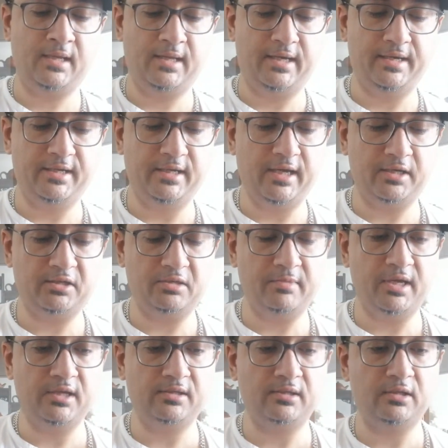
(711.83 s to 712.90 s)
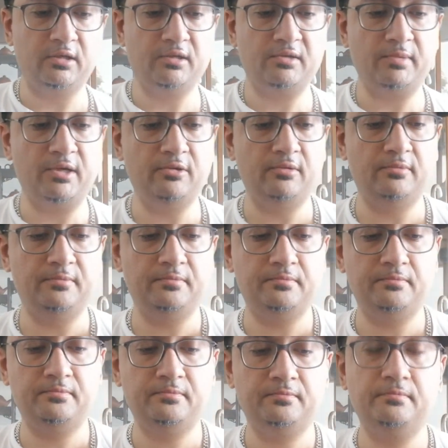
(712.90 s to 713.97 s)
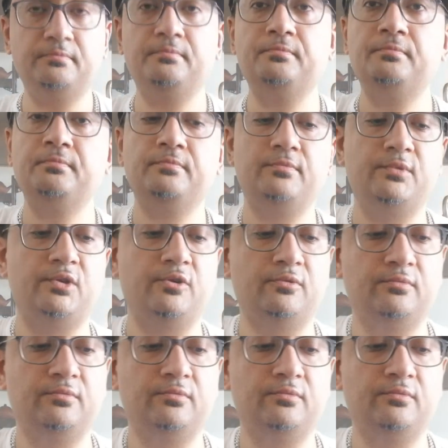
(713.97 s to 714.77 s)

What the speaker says: I did actually manage to clear the spout. So,